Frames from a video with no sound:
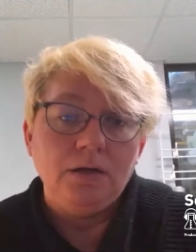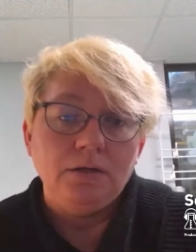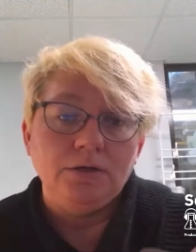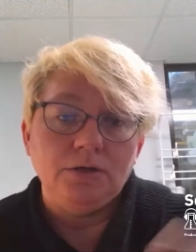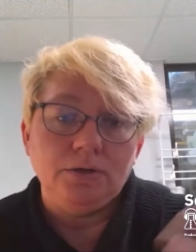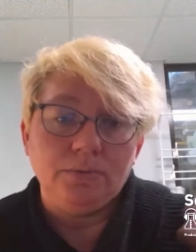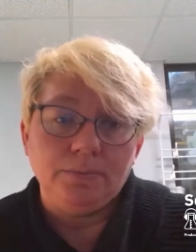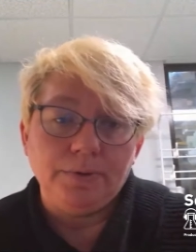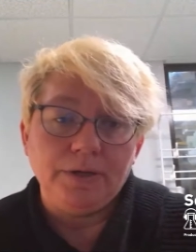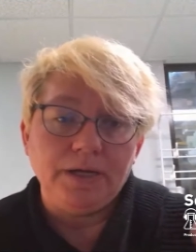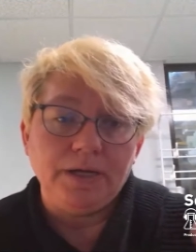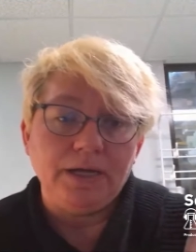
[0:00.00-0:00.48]

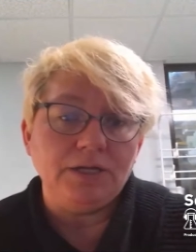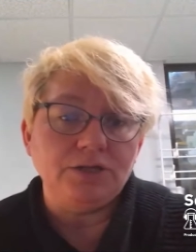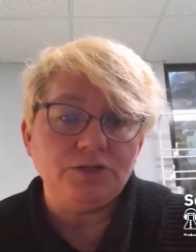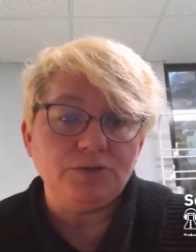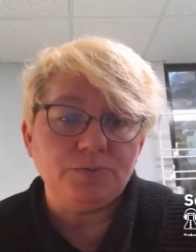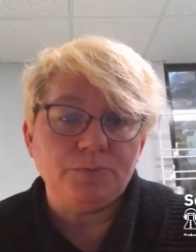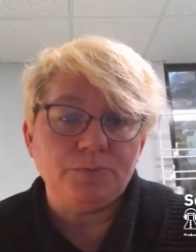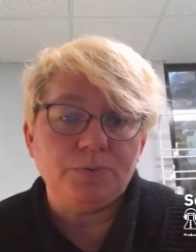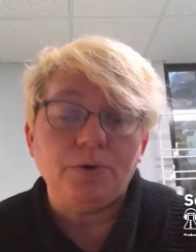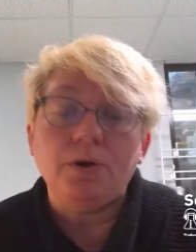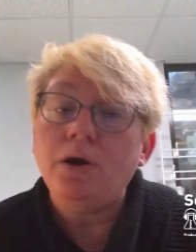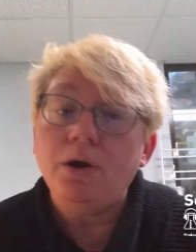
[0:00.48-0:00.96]
your
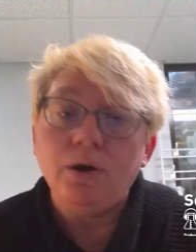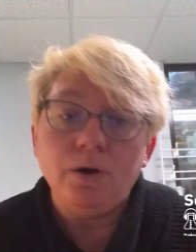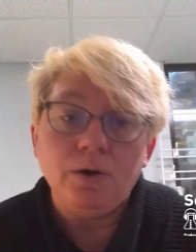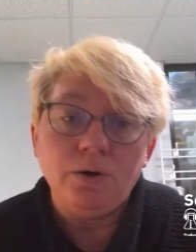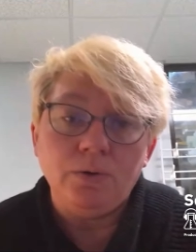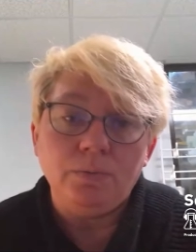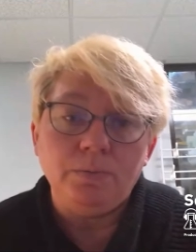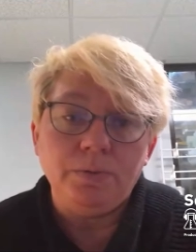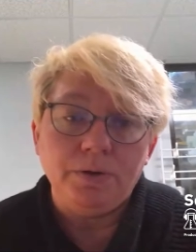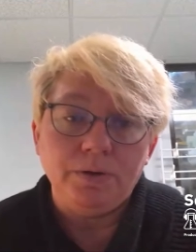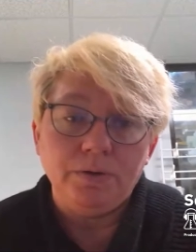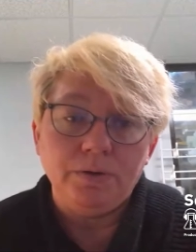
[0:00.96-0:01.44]
pH
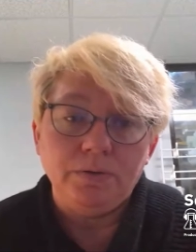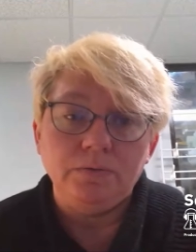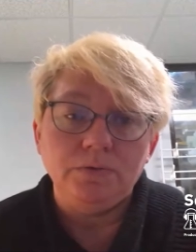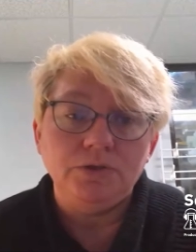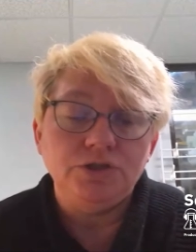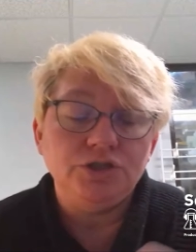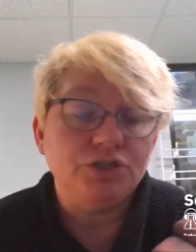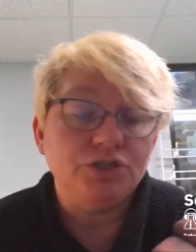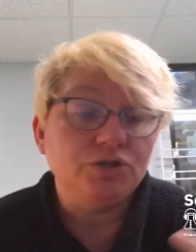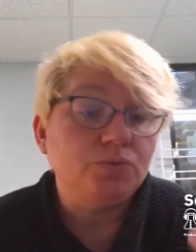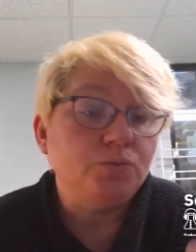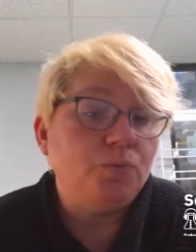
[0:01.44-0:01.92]
probe
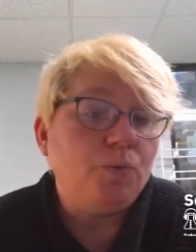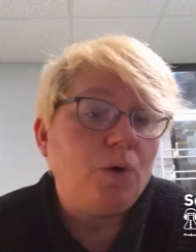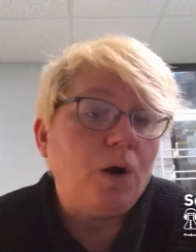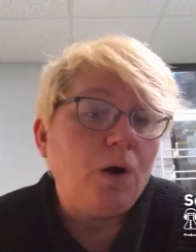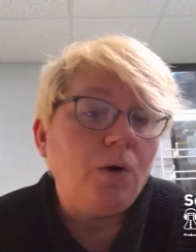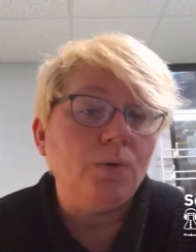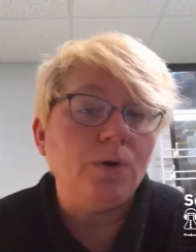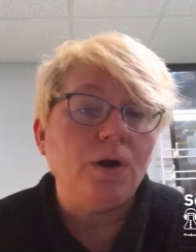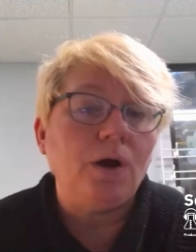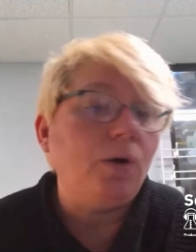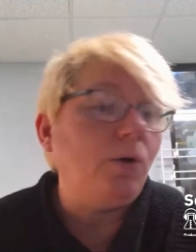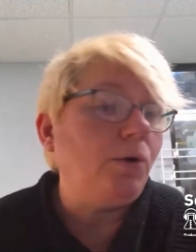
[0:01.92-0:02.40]
just
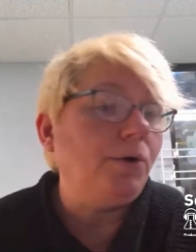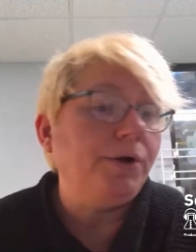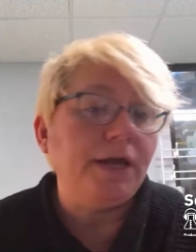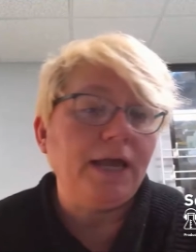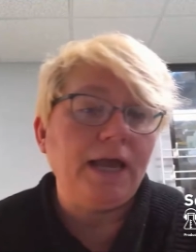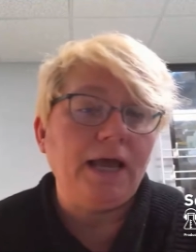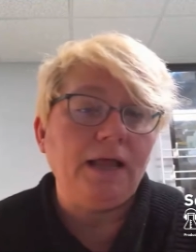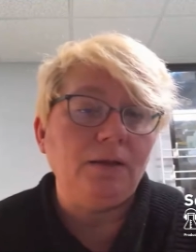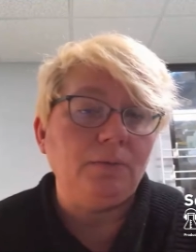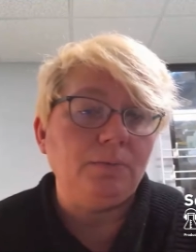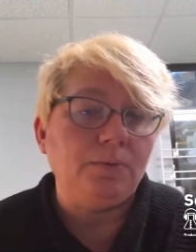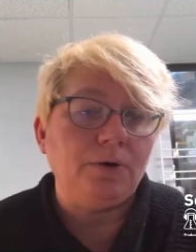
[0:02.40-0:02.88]
won't hold a
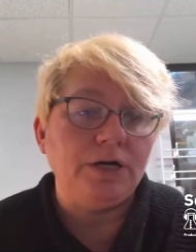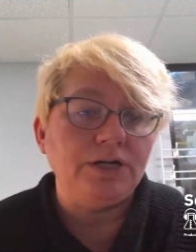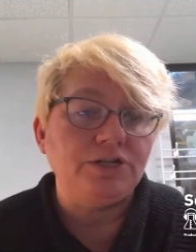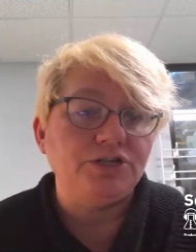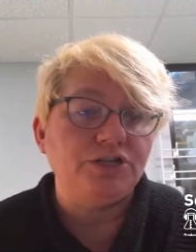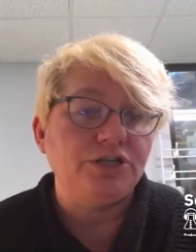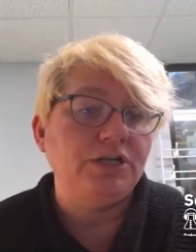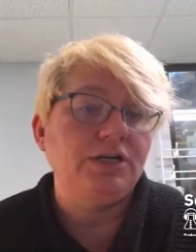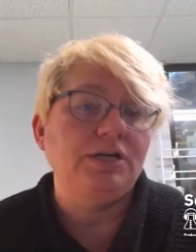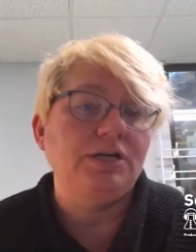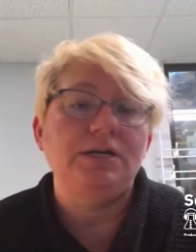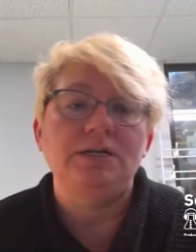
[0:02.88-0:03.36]

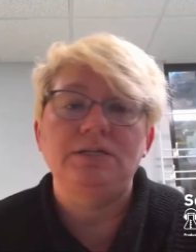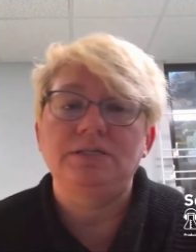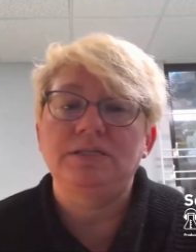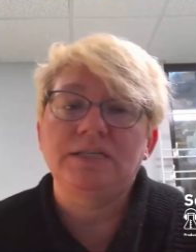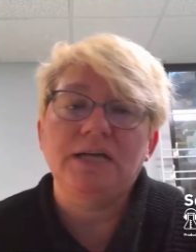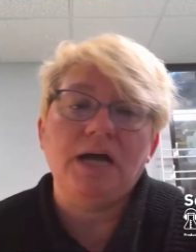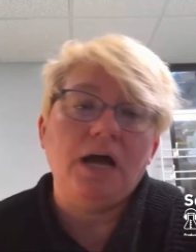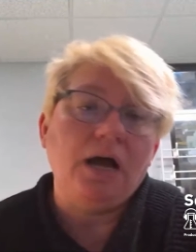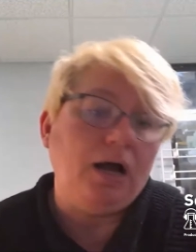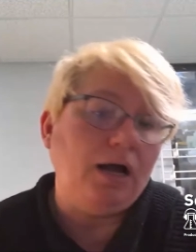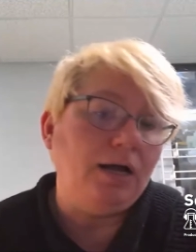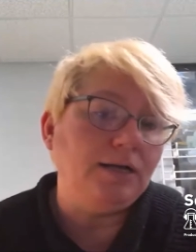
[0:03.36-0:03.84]
calibration and it's
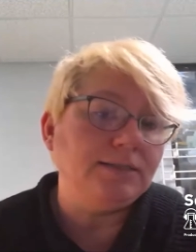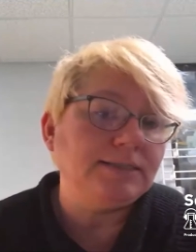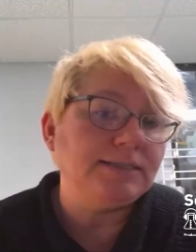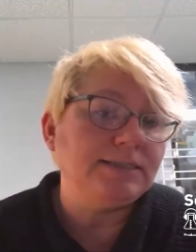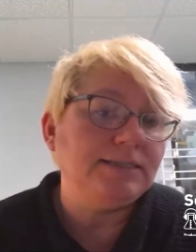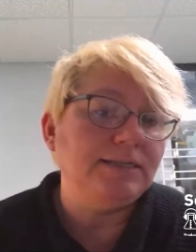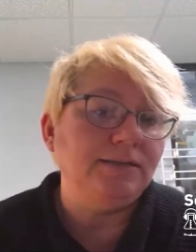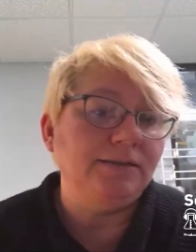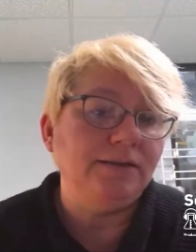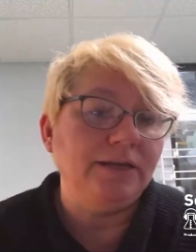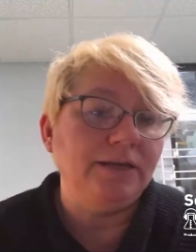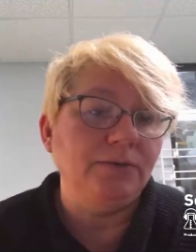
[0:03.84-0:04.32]

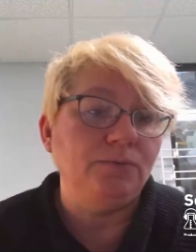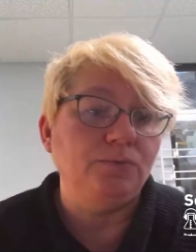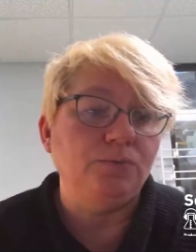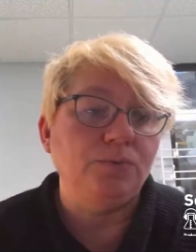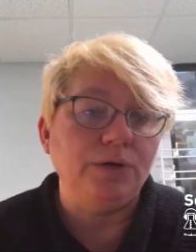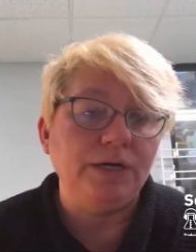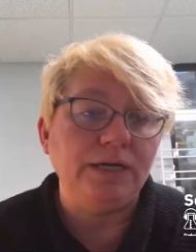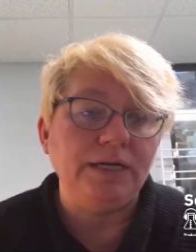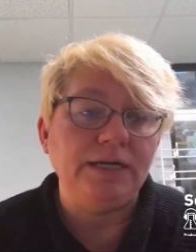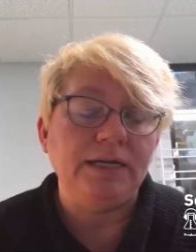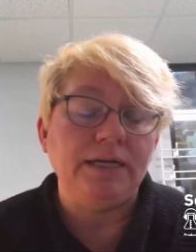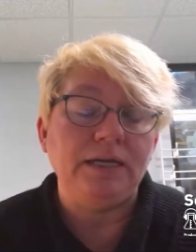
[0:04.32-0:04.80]
constantly
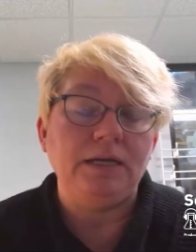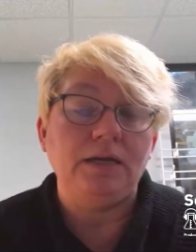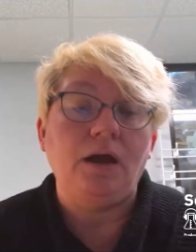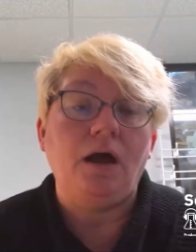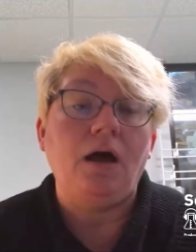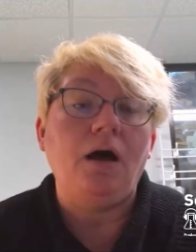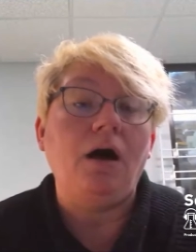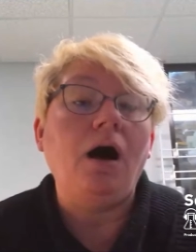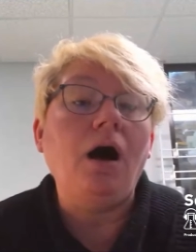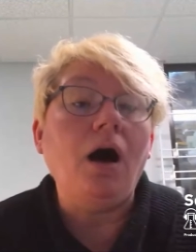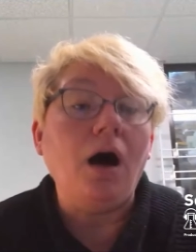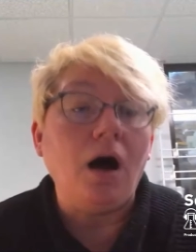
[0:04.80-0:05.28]
reading
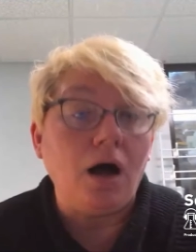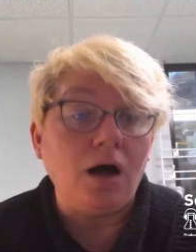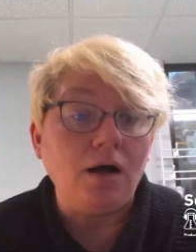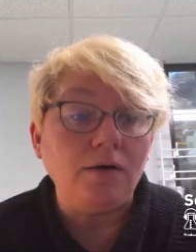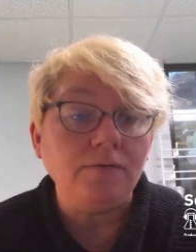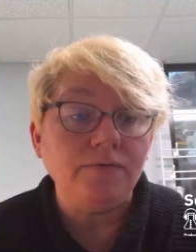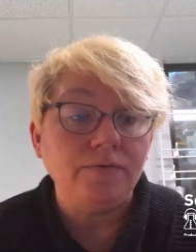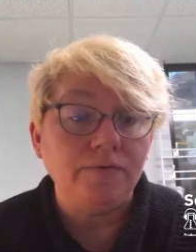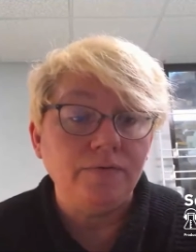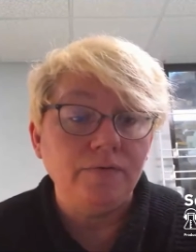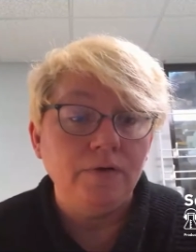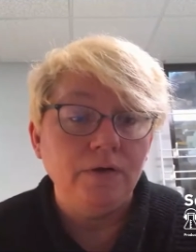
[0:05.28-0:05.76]

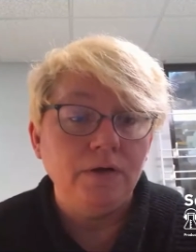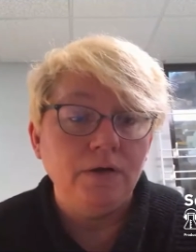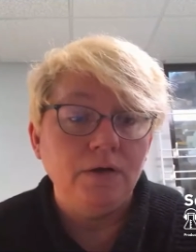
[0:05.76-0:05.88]
off,